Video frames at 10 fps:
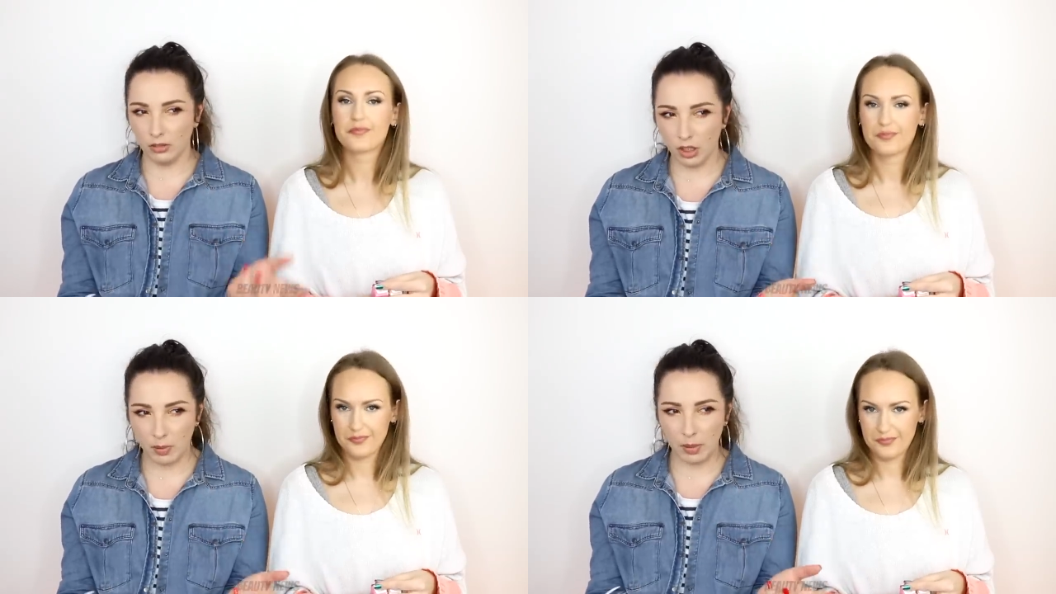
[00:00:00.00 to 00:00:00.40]
Speaker 1: a
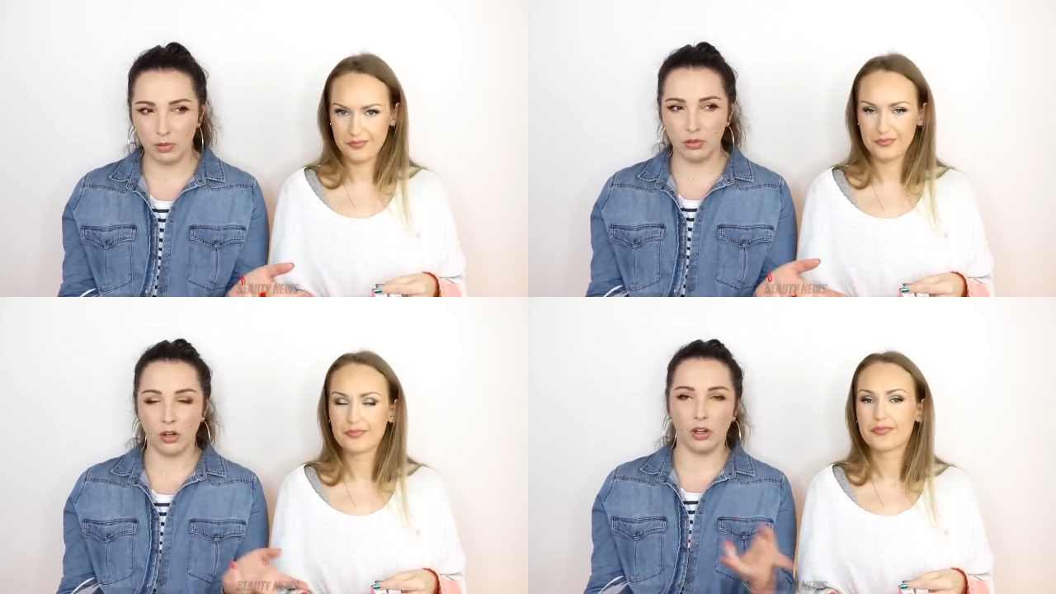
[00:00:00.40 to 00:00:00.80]
lot of
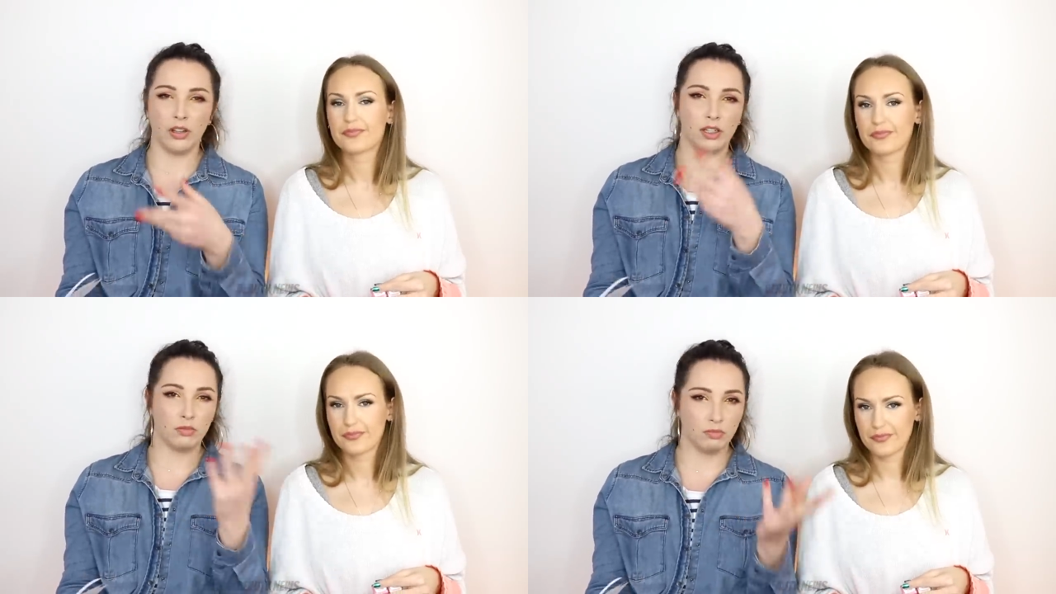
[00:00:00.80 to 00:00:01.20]
people go to
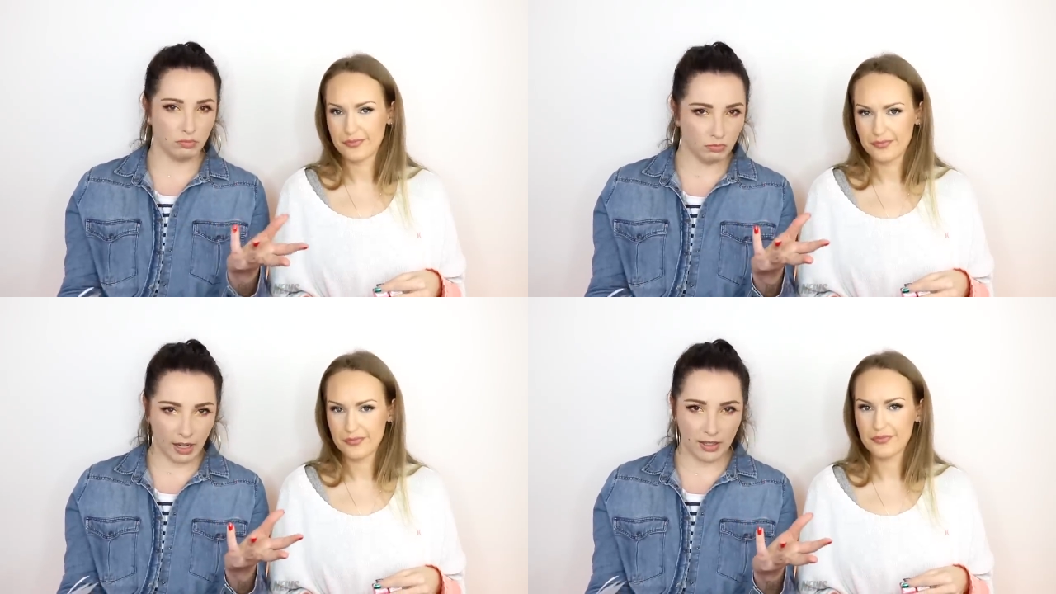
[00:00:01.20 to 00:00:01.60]
these
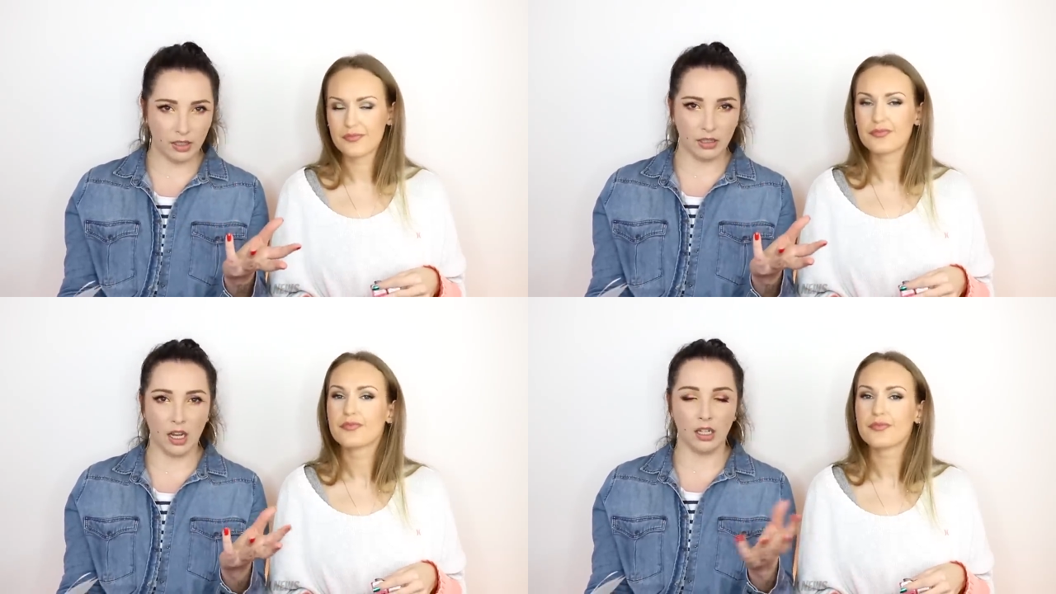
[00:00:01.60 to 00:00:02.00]

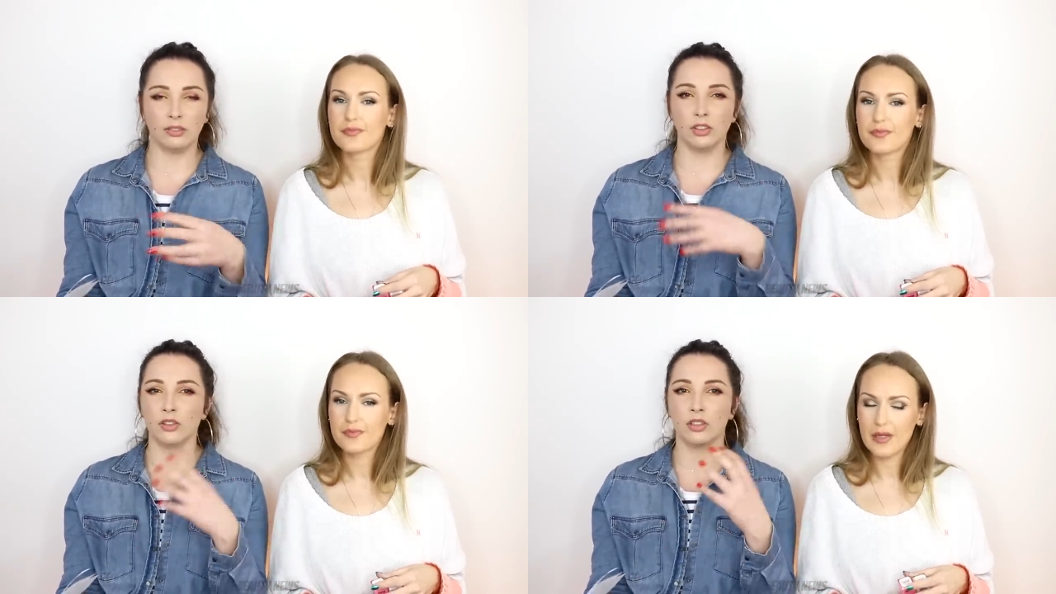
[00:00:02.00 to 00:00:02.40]
racing
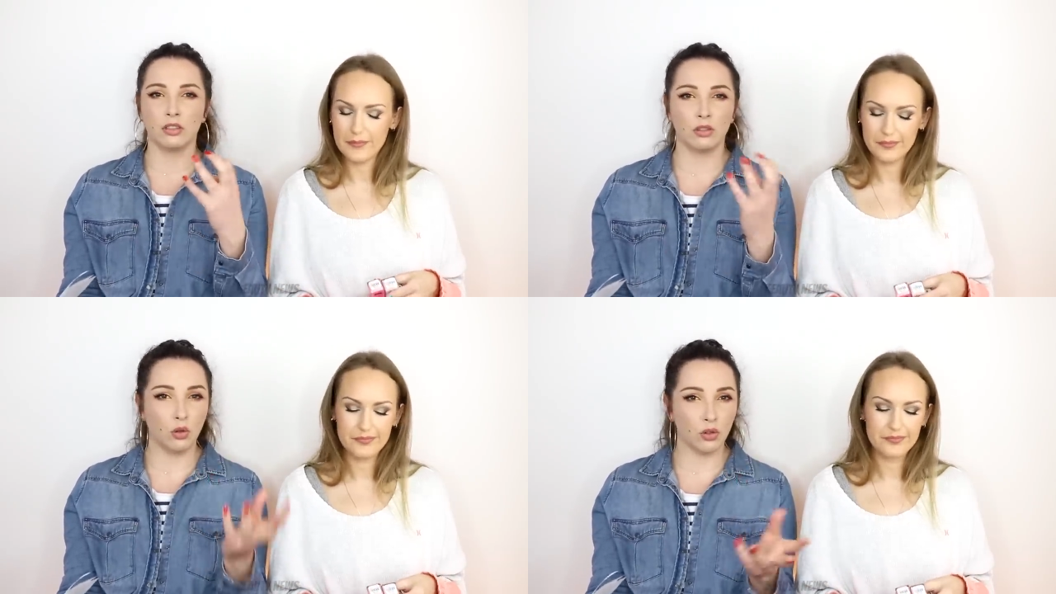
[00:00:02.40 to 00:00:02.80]
carnivals, yep.
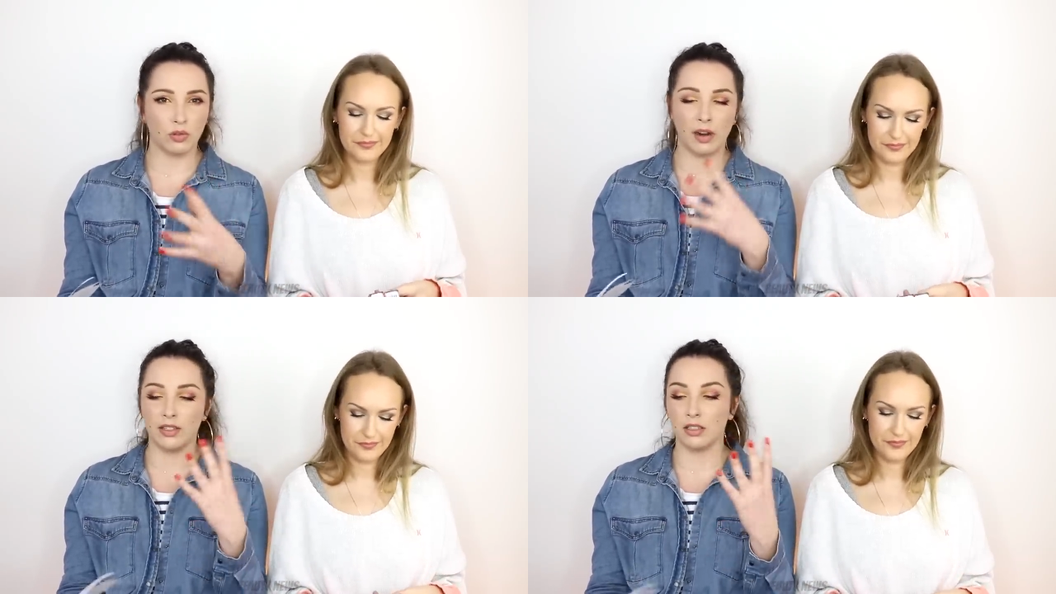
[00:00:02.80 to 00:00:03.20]
horse
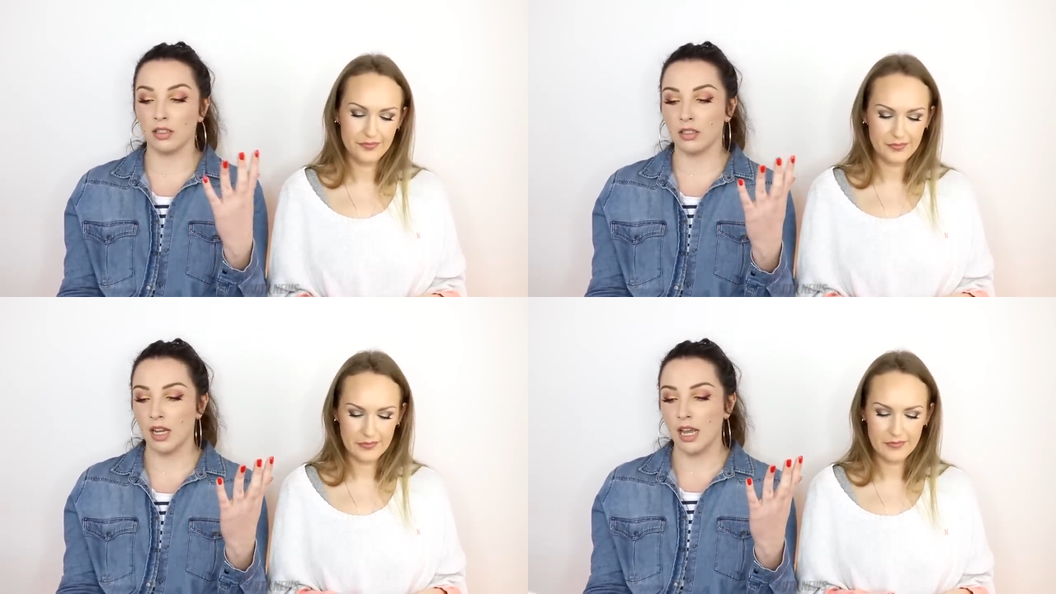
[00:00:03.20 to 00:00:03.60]

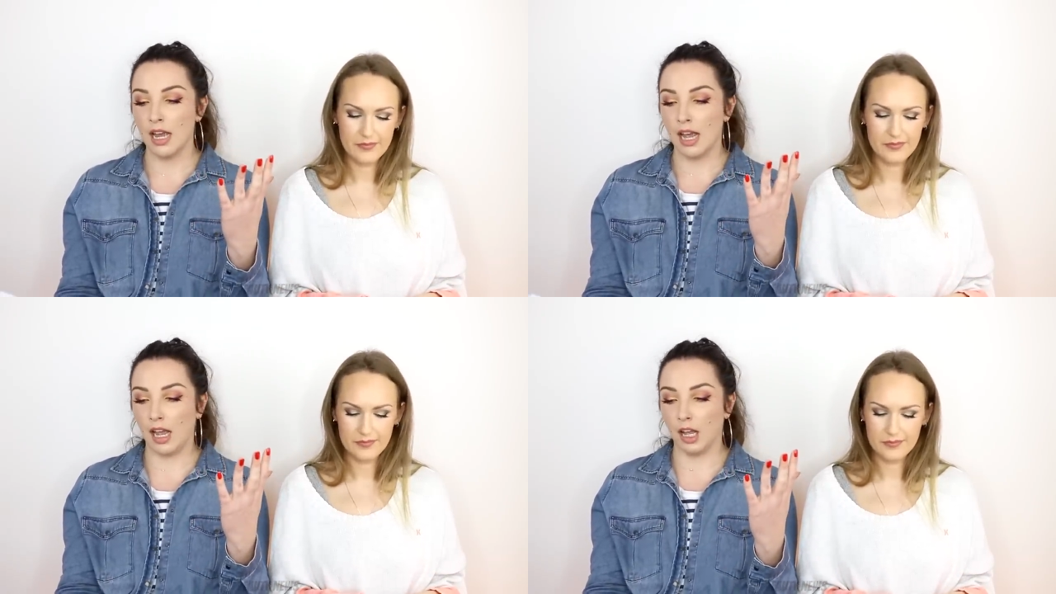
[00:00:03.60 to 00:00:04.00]
races,
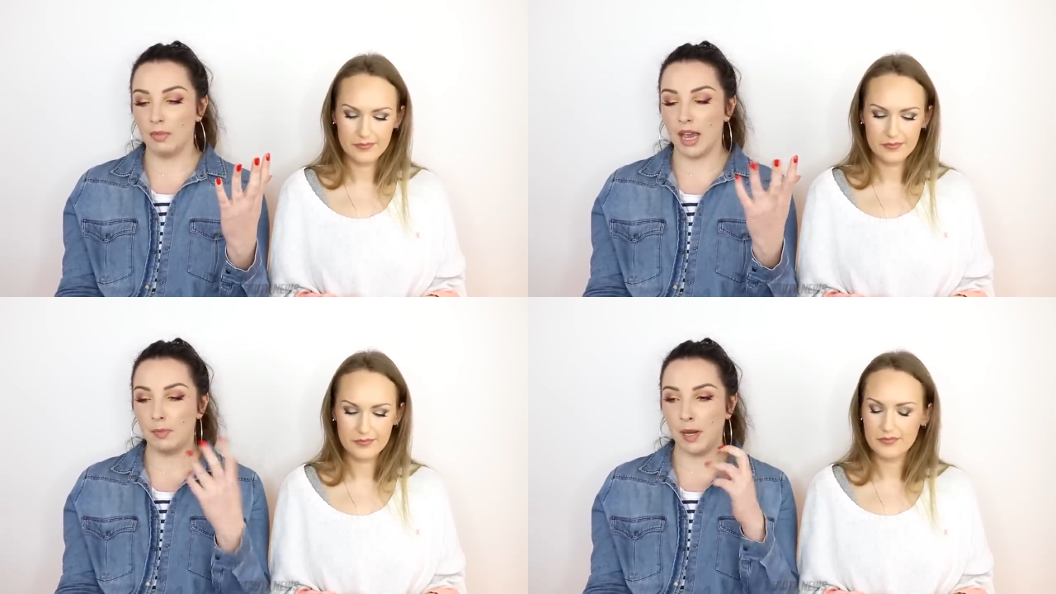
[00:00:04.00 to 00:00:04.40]

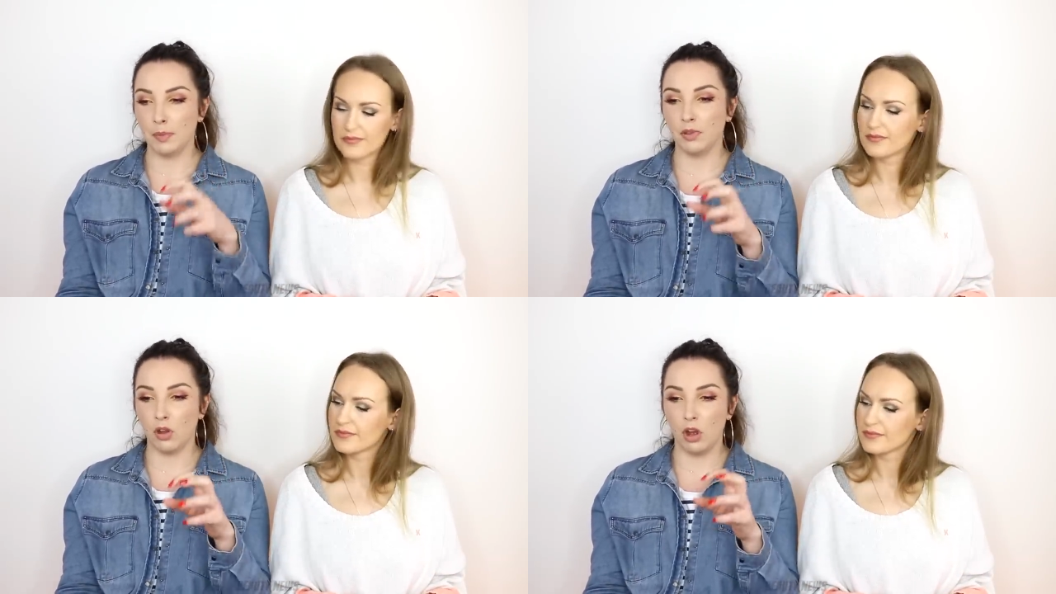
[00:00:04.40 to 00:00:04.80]
and people